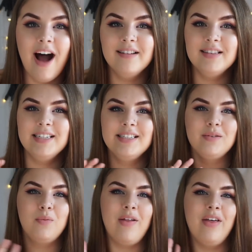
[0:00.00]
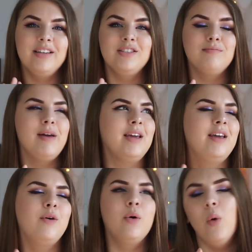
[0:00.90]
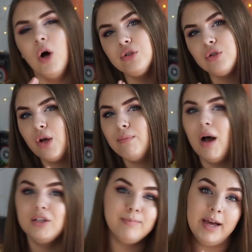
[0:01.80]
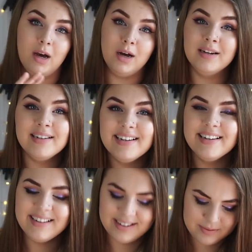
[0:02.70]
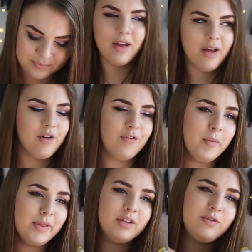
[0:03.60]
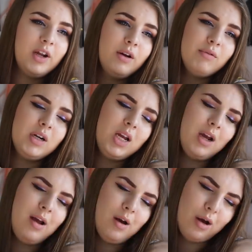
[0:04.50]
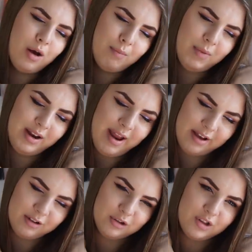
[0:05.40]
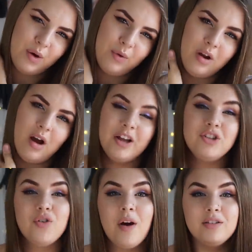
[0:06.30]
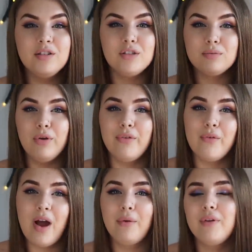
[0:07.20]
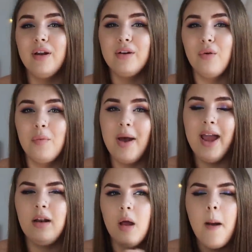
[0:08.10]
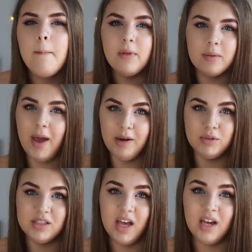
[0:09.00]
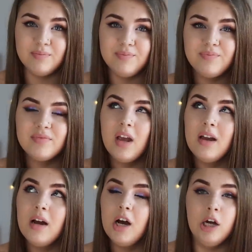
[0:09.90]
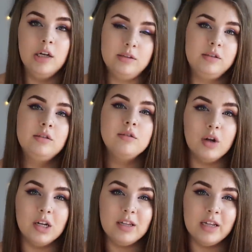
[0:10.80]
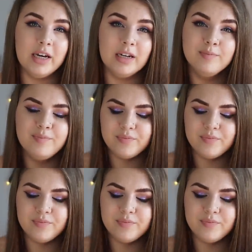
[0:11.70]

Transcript: and this weather is just making it all so much better. Filming this video really hurt my neck and shoulder. I tried to just move around and ignore the pain, but the pain was there. Solid there.